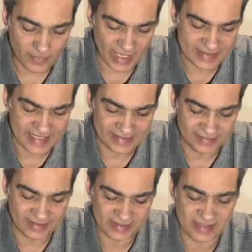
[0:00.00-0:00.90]
again
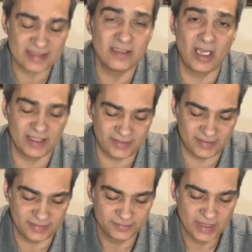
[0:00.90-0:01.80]
this is not
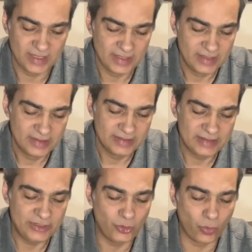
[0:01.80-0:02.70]

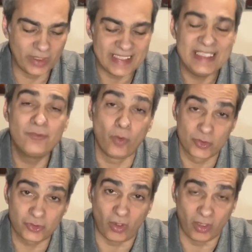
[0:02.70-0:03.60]
your
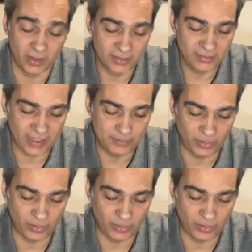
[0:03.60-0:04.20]
EvoStar type